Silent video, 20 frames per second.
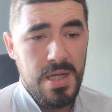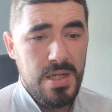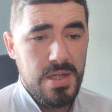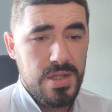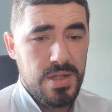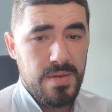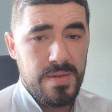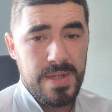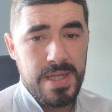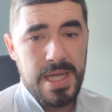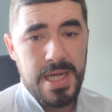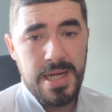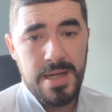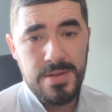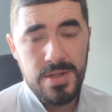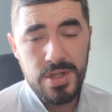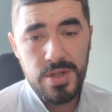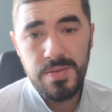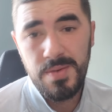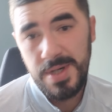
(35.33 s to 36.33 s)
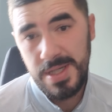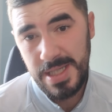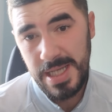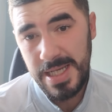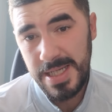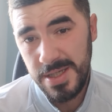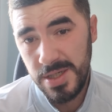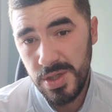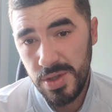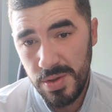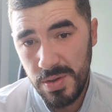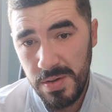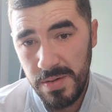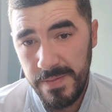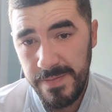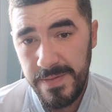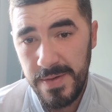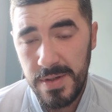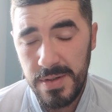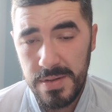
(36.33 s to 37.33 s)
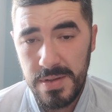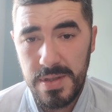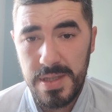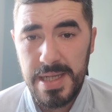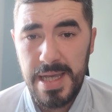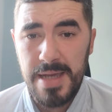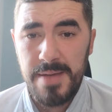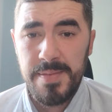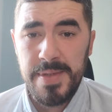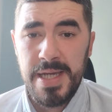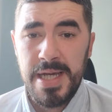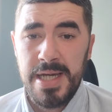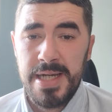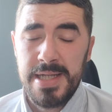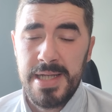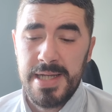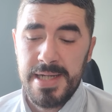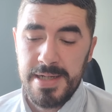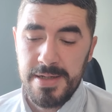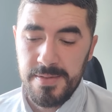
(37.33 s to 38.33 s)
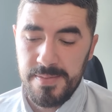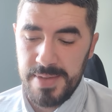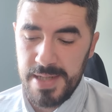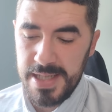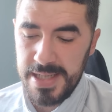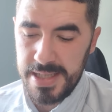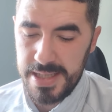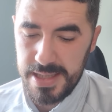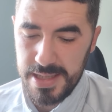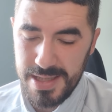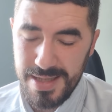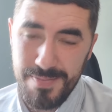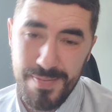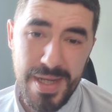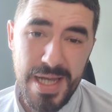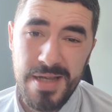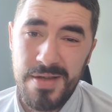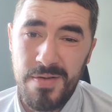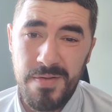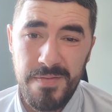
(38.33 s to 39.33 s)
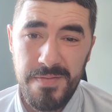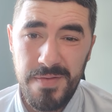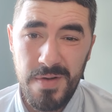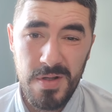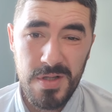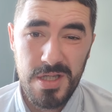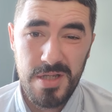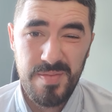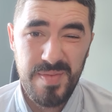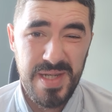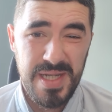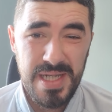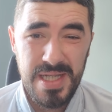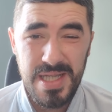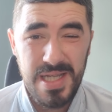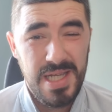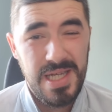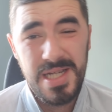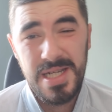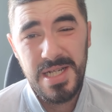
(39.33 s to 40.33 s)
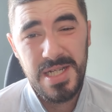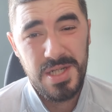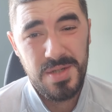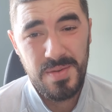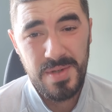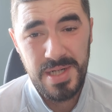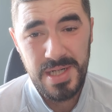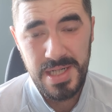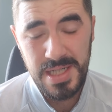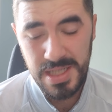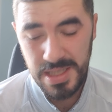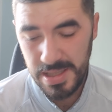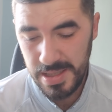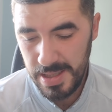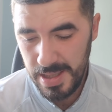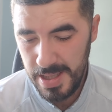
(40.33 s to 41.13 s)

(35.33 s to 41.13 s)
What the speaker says: So again, I just want to thank you all for getting me out of that little place. My own fault to be in there, it is what it is.